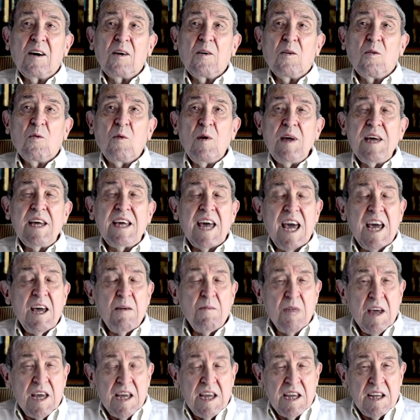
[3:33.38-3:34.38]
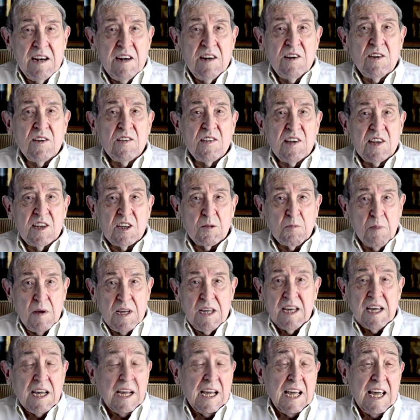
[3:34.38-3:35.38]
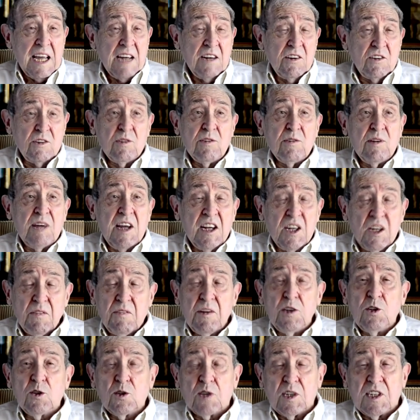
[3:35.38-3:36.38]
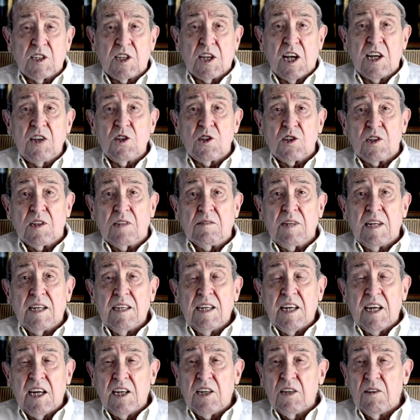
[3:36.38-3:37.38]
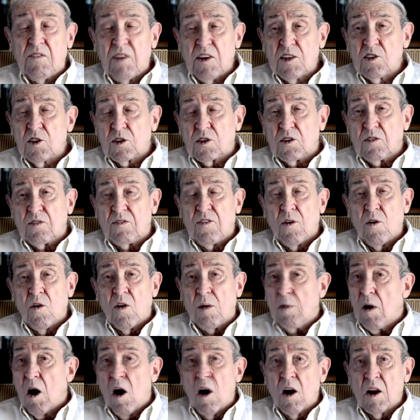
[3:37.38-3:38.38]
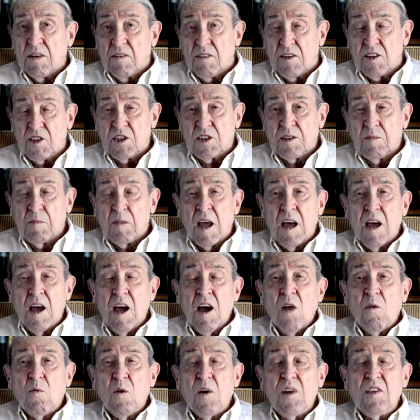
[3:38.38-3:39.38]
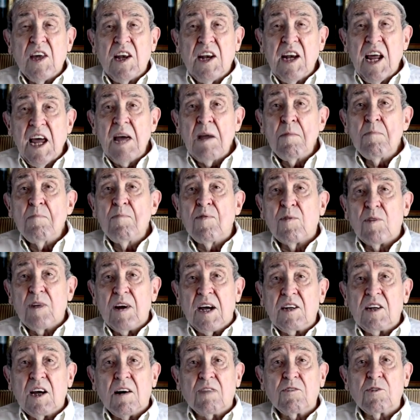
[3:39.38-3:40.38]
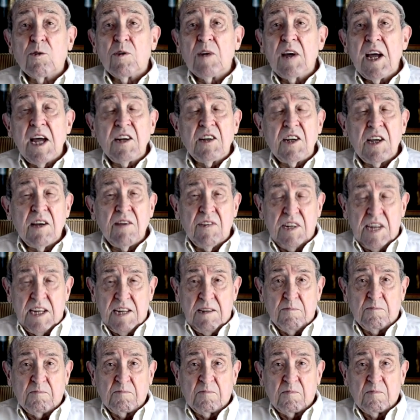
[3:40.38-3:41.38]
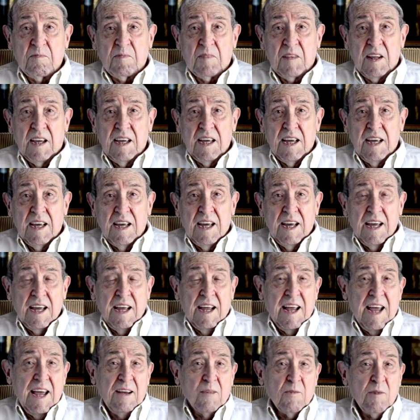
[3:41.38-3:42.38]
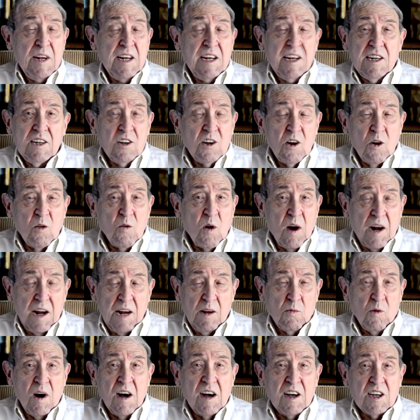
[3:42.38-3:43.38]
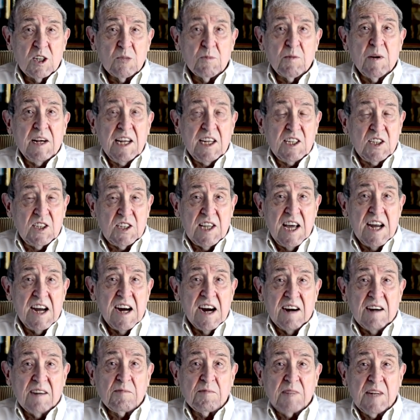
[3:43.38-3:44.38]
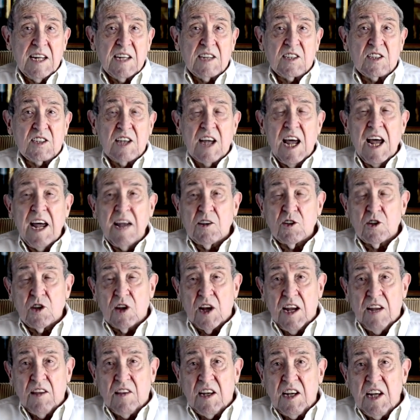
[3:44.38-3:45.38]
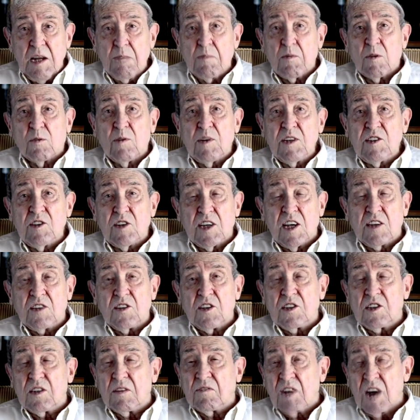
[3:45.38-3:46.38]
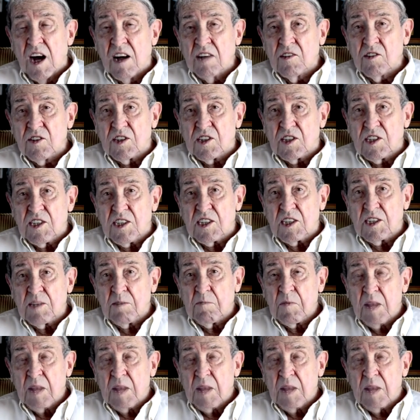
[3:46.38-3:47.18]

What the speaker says: we came into this being, into individualization, into physical form, all of us, with an imprint of creativity. We didn't know what it was, but it's there. It's etched in the deeper recesses of consciousness.